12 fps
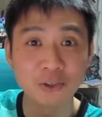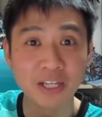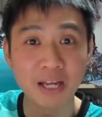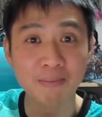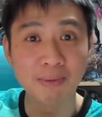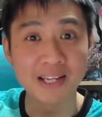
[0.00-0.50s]

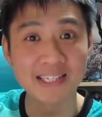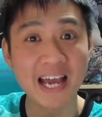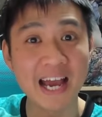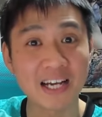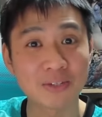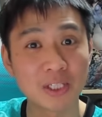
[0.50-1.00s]
yen plus
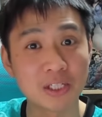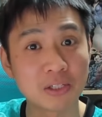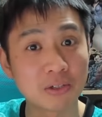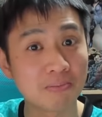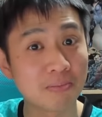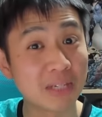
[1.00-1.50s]
tax, which
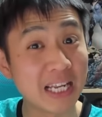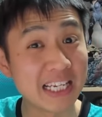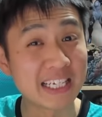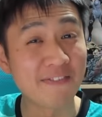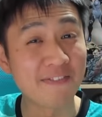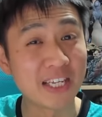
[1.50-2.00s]
is nearly
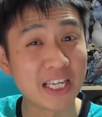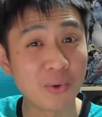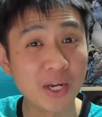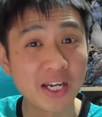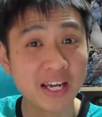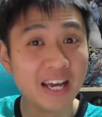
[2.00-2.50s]
70
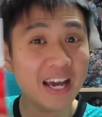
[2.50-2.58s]
quid.